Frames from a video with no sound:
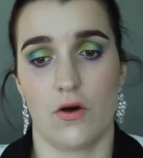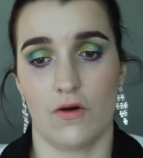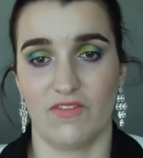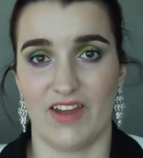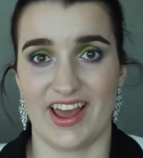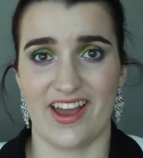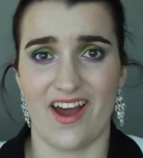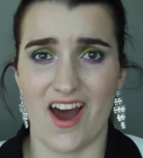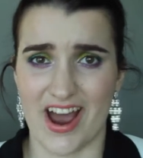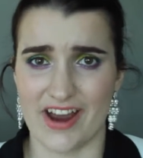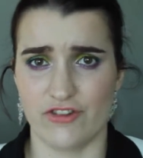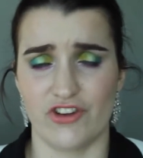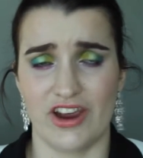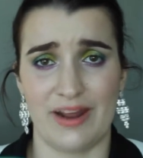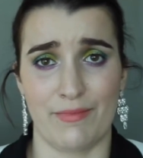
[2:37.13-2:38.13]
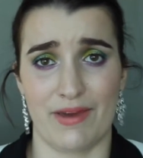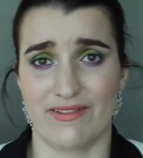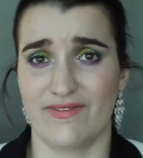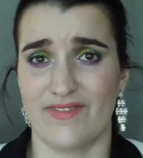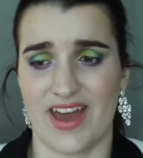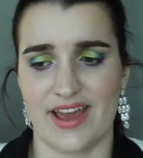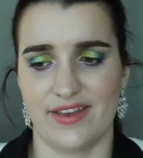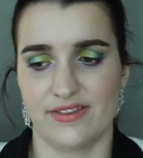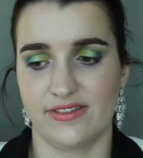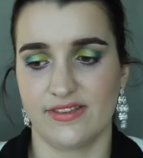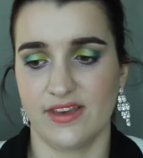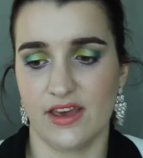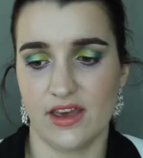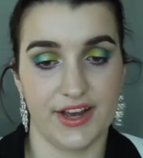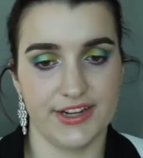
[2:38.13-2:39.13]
of like hydrating my face.